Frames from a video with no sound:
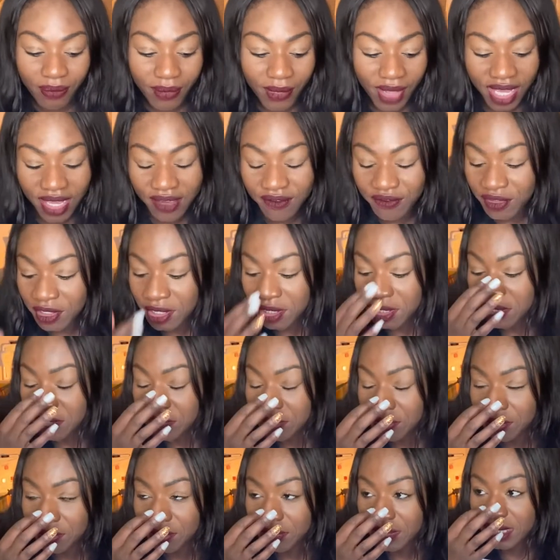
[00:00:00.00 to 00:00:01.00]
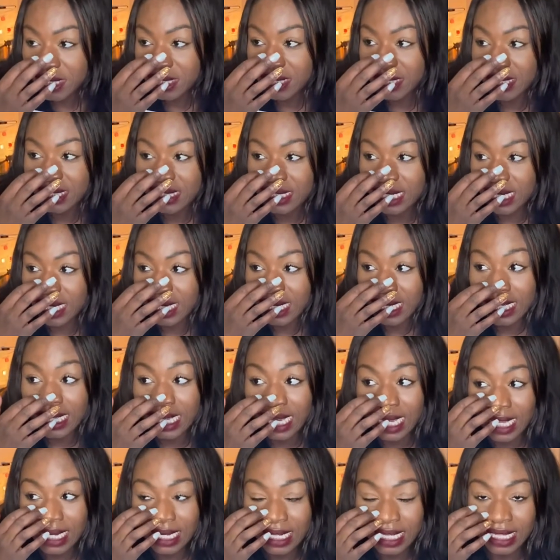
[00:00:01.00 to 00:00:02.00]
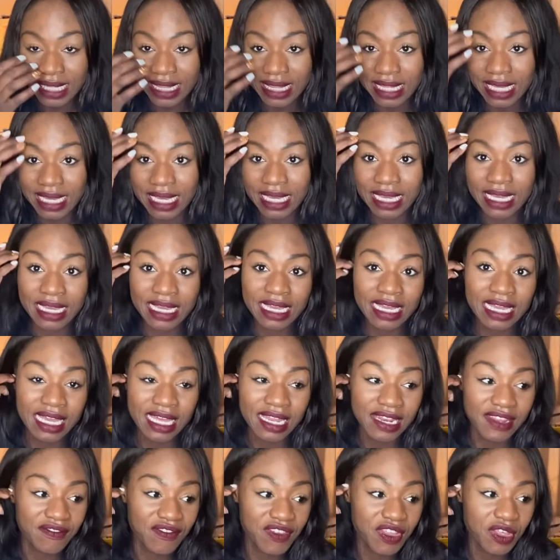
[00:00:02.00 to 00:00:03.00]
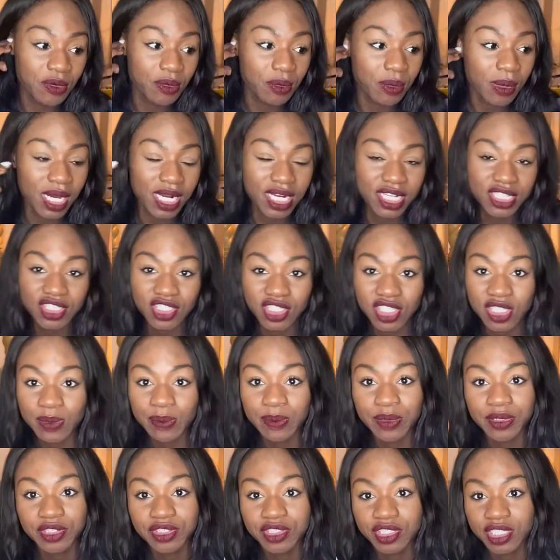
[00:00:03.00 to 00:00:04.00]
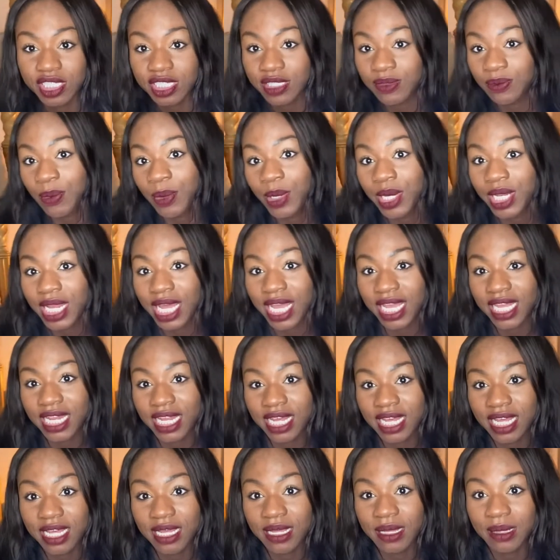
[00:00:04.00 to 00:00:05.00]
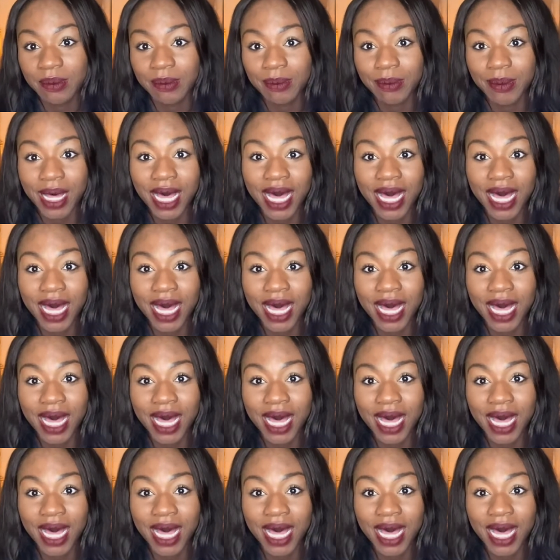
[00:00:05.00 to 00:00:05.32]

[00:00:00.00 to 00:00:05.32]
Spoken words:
If you study anything and if you want to just purchase one item,